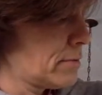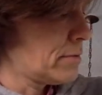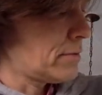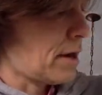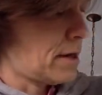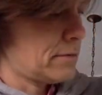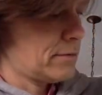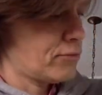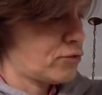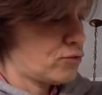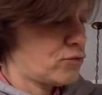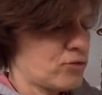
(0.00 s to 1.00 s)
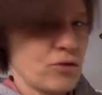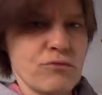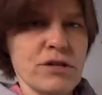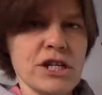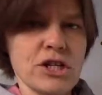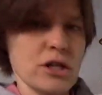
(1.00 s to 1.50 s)
right?
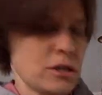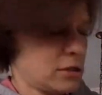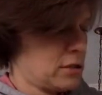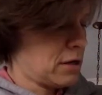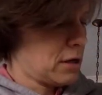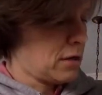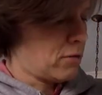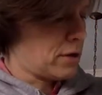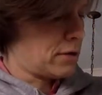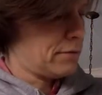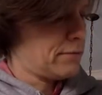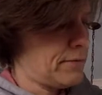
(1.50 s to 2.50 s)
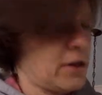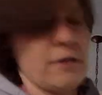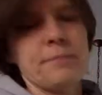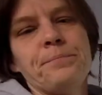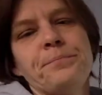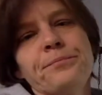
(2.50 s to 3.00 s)
3 digits and a 1. There.
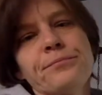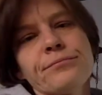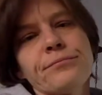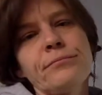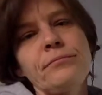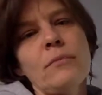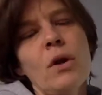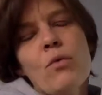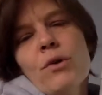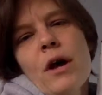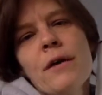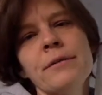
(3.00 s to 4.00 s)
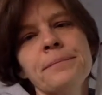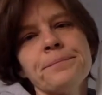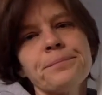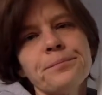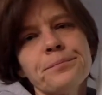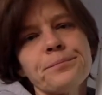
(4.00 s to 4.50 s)
We're done.
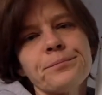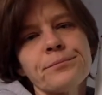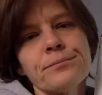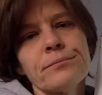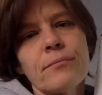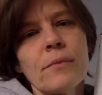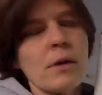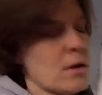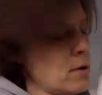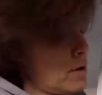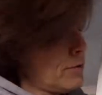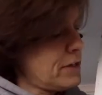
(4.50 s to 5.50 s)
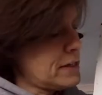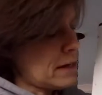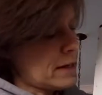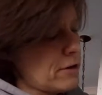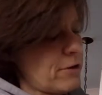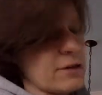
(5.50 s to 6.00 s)
These I
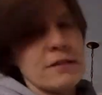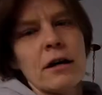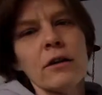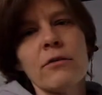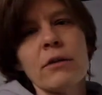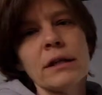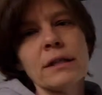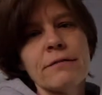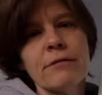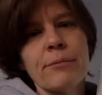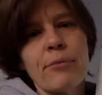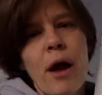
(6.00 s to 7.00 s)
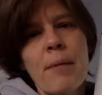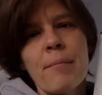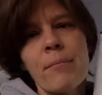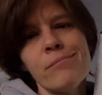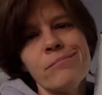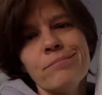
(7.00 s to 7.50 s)
can already tell are relatively prime.
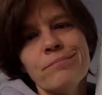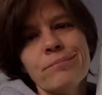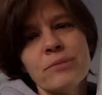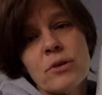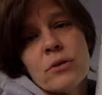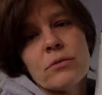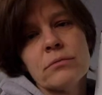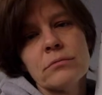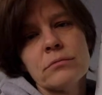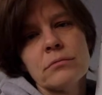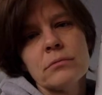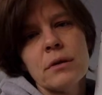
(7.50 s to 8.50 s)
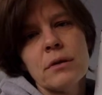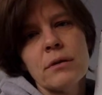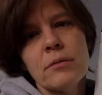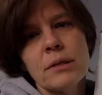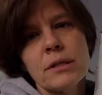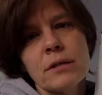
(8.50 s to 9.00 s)
So,
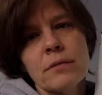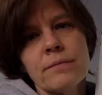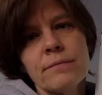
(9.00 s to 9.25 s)
no big deal.